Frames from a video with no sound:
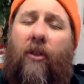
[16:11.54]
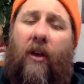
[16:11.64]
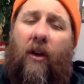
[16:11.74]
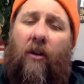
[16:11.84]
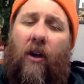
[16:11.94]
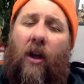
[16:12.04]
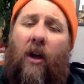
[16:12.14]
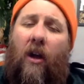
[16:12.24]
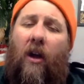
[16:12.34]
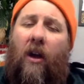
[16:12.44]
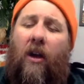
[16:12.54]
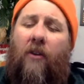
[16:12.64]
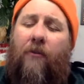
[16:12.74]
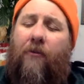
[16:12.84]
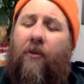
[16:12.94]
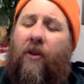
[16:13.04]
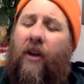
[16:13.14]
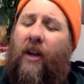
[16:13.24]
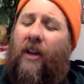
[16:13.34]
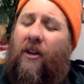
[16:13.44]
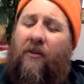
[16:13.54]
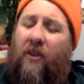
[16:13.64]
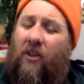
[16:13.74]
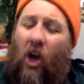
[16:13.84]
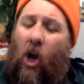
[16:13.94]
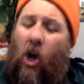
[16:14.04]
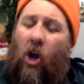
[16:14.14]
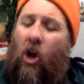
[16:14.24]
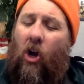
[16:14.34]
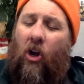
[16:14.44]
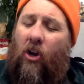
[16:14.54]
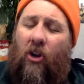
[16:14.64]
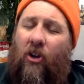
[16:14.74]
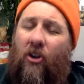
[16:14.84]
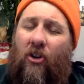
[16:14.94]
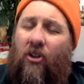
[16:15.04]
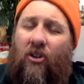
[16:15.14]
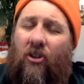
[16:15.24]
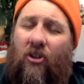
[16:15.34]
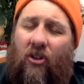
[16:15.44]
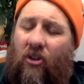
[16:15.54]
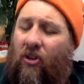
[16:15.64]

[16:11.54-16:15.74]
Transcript: They're not afraid of the dark.